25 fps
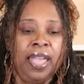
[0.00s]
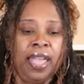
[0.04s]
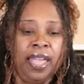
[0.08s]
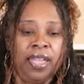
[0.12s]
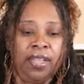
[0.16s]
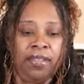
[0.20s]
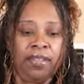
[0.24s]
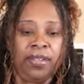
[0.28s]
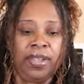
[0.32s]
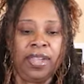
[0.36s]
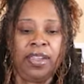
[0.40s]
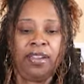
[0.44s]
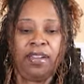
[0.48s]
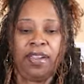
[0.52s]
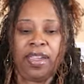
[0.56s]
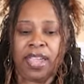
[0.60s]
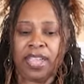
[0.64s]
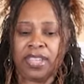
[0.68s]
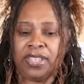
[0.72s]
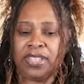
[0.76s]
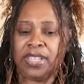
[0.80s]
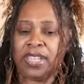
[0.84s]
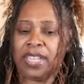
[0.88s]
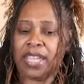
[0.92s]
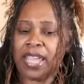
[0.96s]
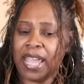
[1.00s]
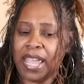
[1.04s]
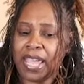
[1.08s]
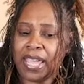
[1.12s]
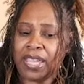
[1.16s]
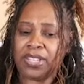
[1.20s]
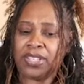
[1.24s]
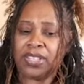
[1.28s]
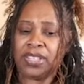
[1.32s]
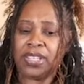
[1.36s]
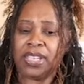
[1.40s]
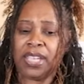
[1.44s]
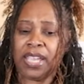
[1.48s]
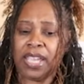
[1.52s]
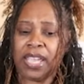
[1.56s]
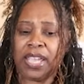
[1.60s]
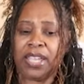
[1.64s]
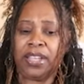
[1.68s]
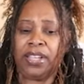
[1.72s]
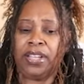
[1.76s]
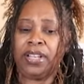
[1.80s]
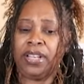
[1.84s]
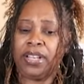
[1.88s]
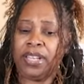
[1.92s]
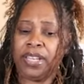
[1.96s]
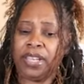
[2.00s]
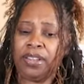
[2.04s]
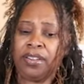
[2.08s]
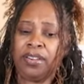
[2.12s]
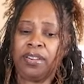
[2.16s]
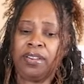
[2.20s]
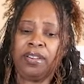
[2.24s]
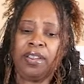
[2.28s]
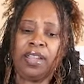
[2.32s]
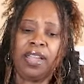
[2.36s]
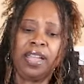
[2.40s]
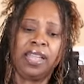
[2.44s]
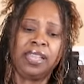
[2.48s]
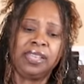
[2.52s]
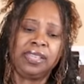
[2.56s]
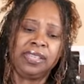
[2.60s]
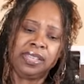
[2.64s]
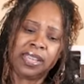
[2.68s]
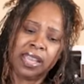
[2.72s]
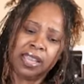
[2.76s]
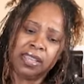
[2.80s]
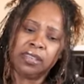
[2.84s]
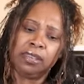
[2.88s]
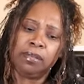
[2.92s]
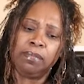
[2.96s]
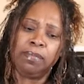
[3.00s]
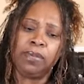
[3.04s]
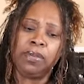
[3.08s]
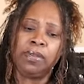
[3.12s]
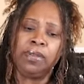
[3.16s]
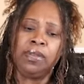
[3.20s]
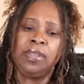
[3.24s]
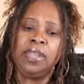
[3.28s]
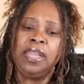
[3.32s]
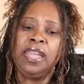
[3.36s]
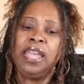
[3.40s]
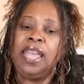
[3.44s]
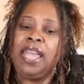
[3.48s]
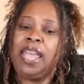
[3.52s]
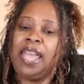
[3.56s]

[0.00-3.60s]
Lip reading: healthcare education in clear, accessible,